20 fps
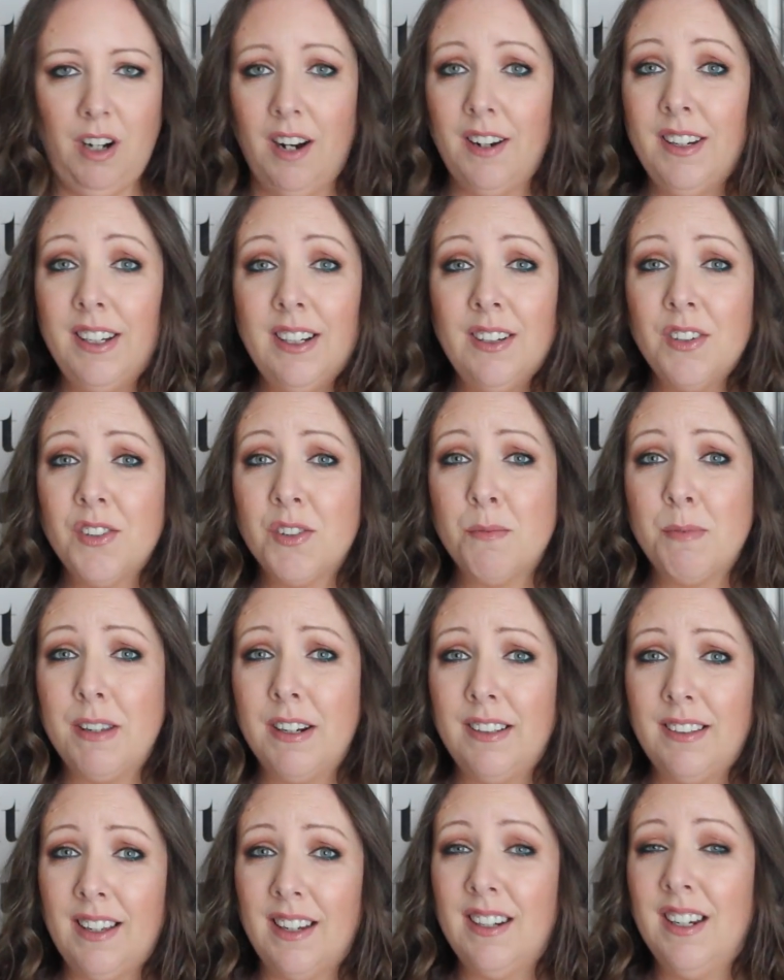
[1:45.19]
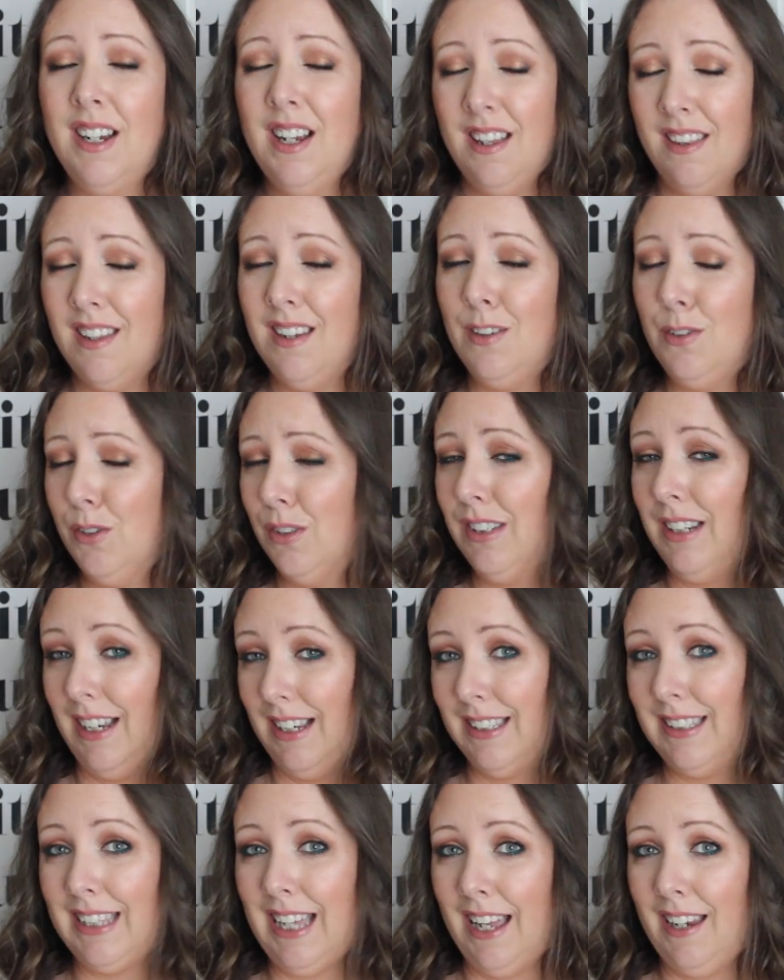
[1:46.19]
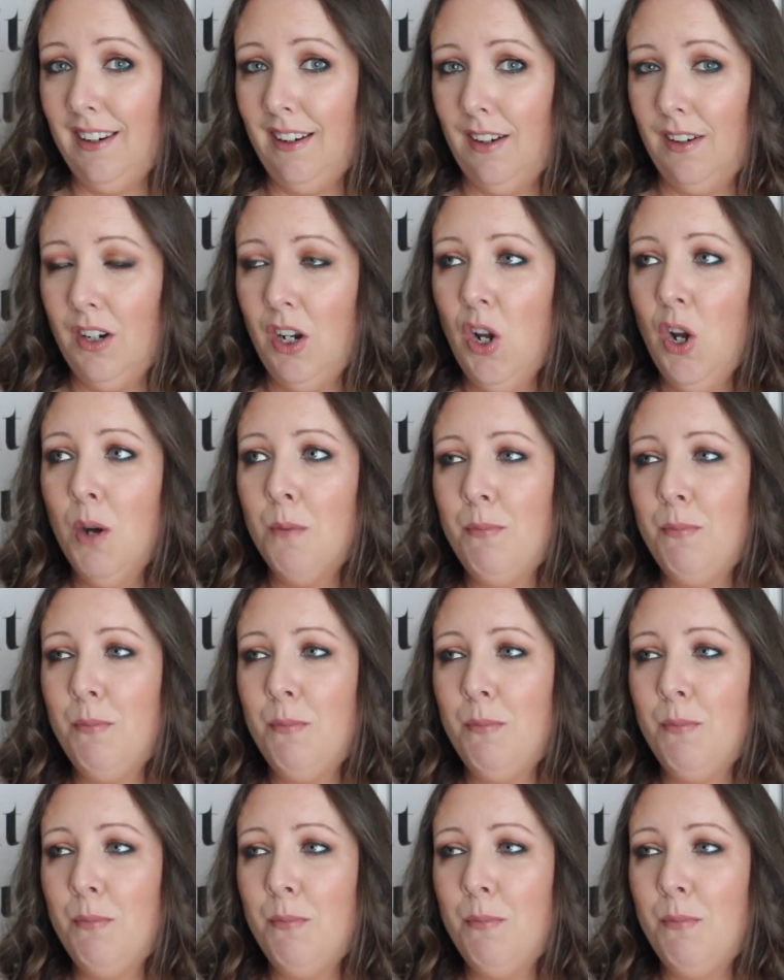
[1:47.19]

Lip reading: gardening or something like that, then it doesn't last that long.